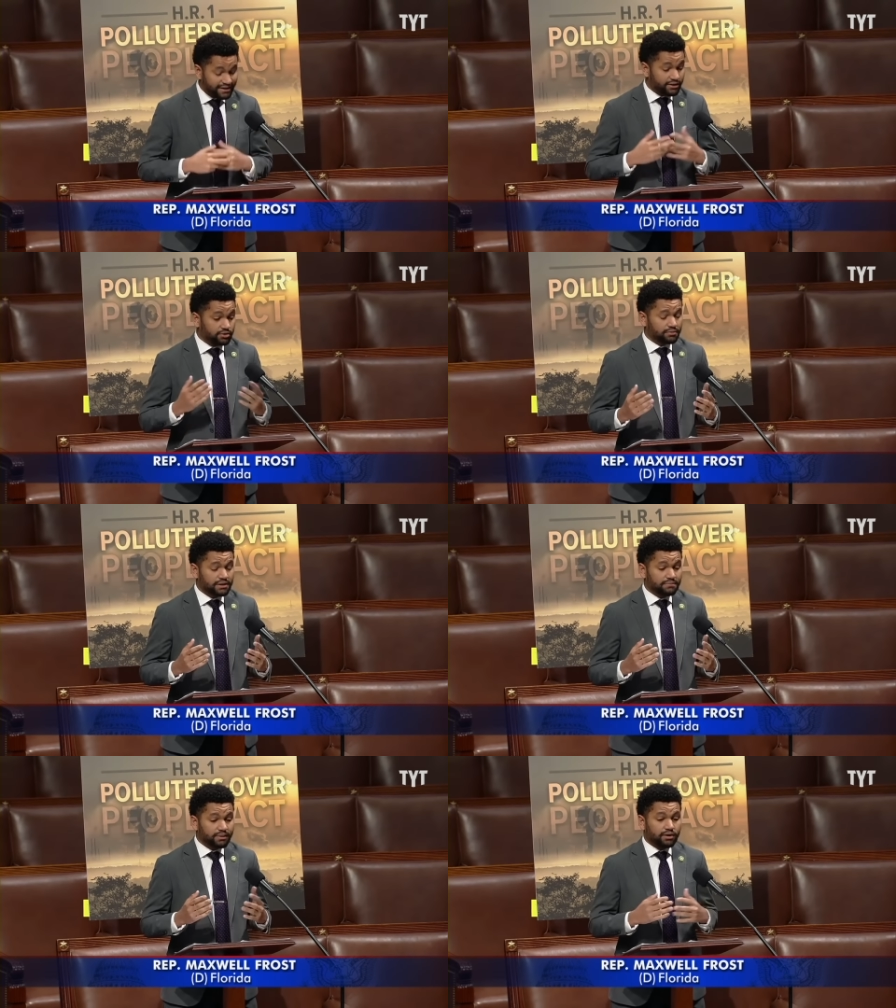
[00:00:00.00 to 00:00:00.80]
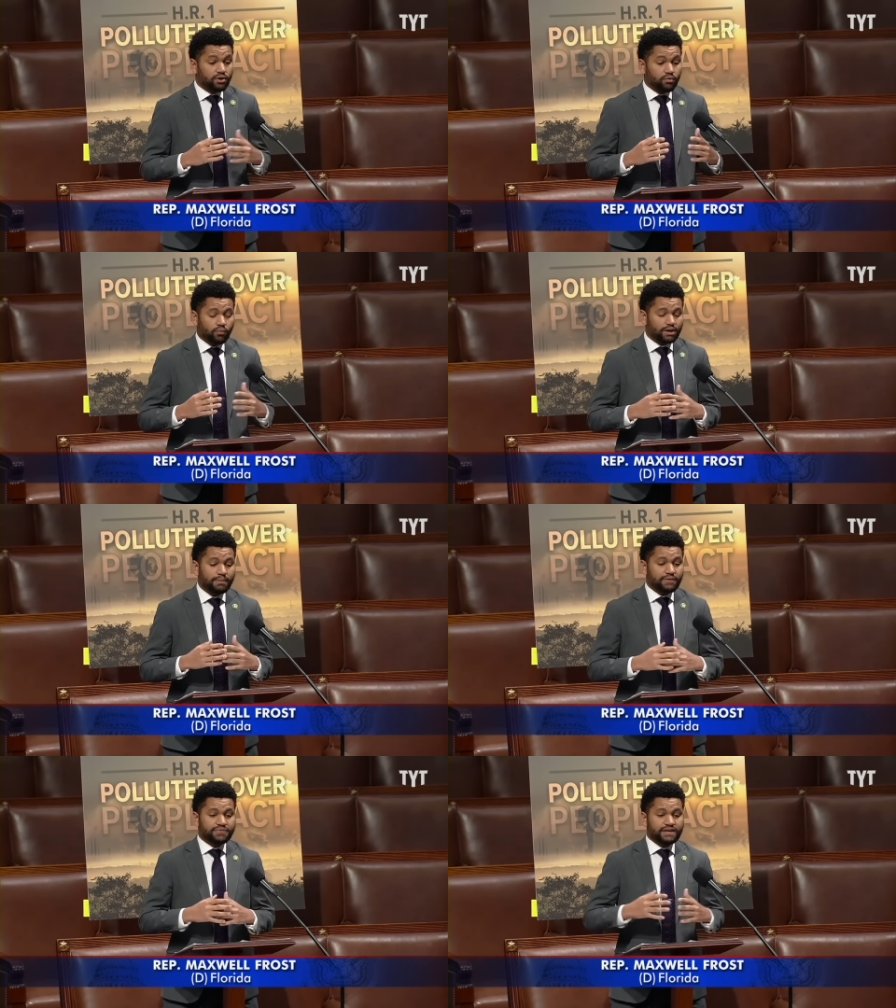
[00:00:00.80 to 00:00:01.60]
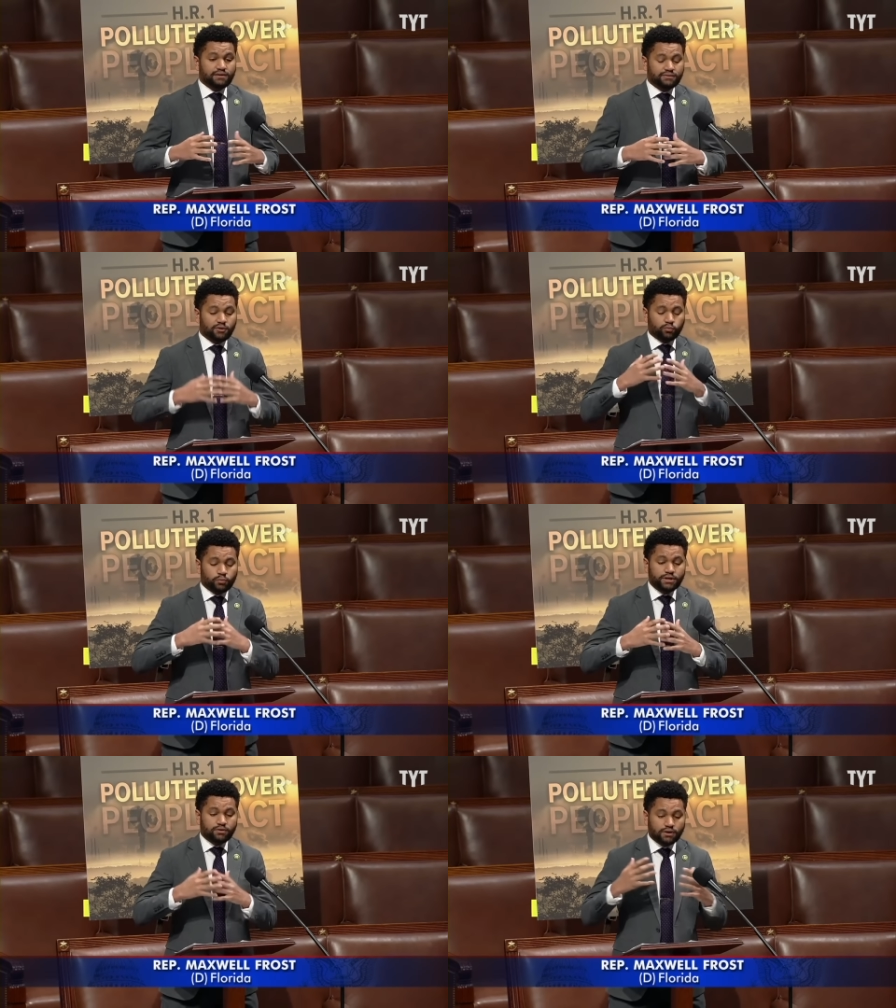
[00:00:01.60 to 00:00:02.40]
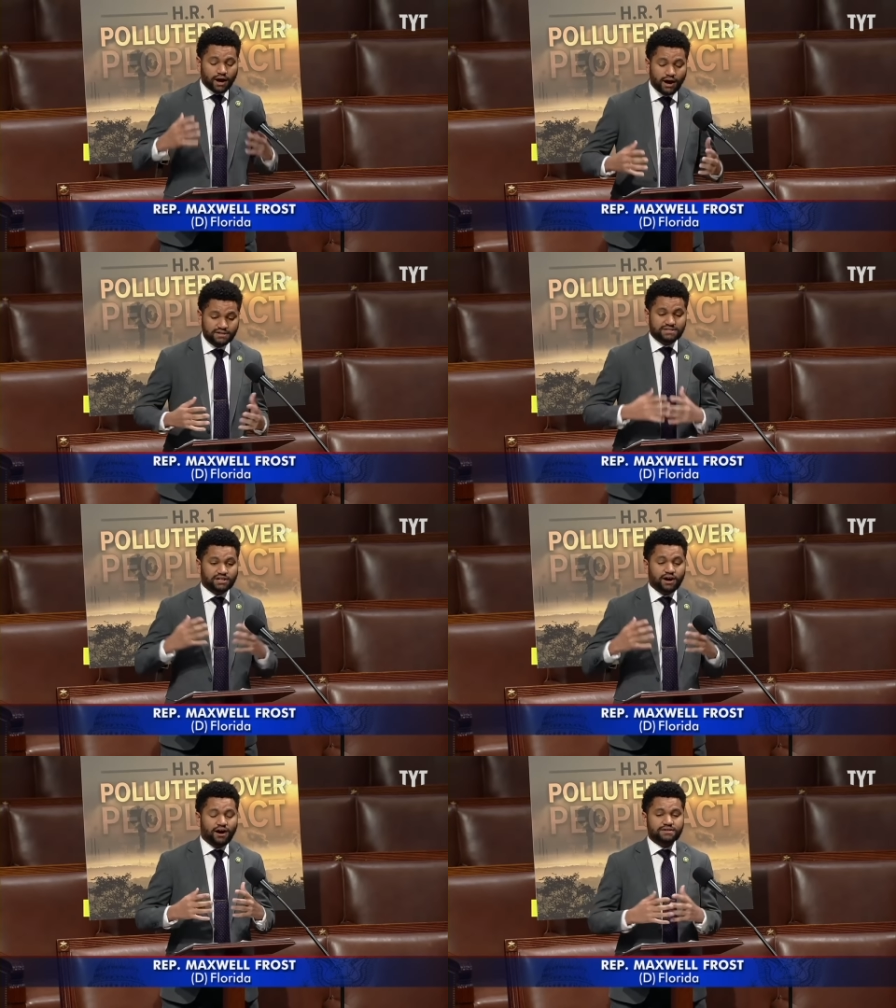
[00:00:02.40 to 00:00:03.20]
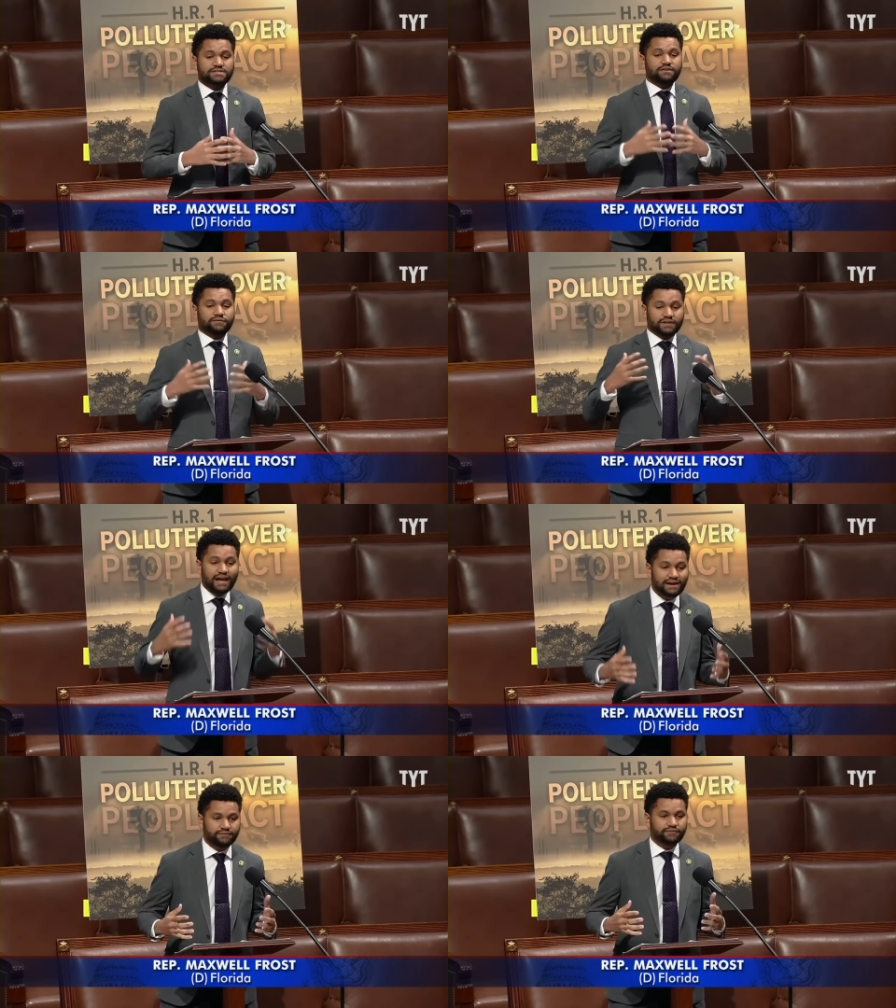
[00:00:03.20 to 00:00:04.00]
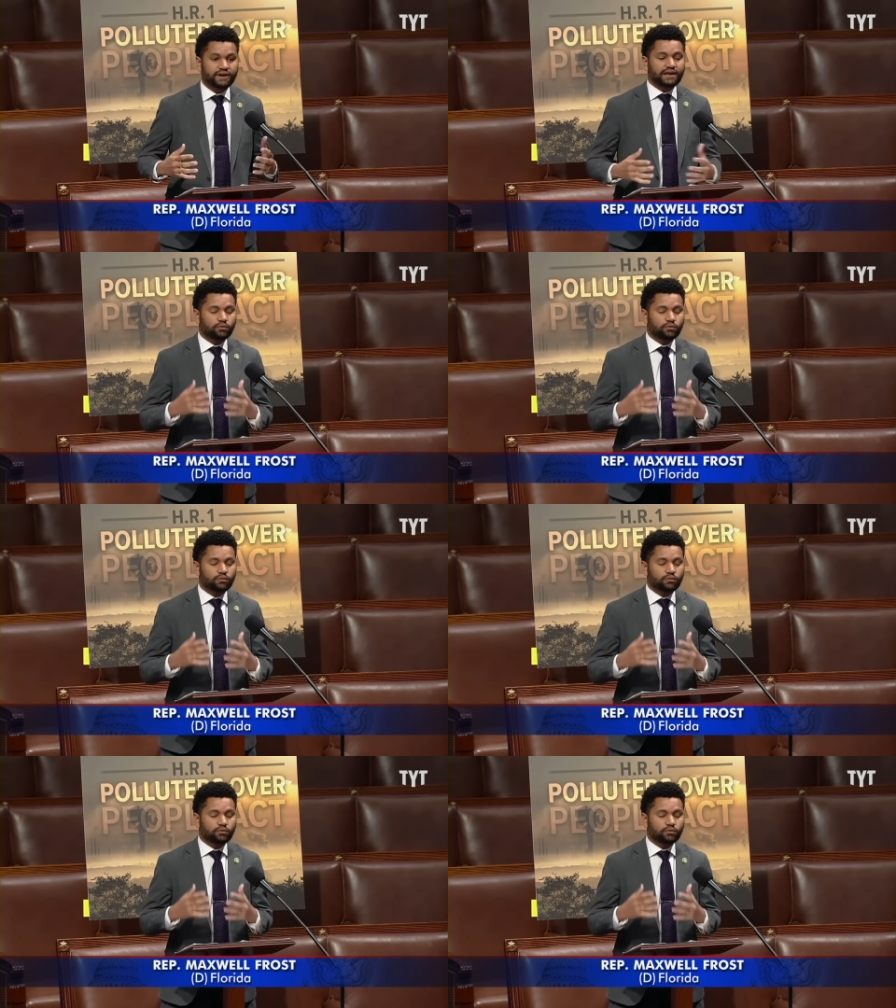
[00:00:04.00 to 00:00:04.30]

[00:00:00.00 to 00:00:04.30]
I agree, but what about the, the real cost, the cost of life?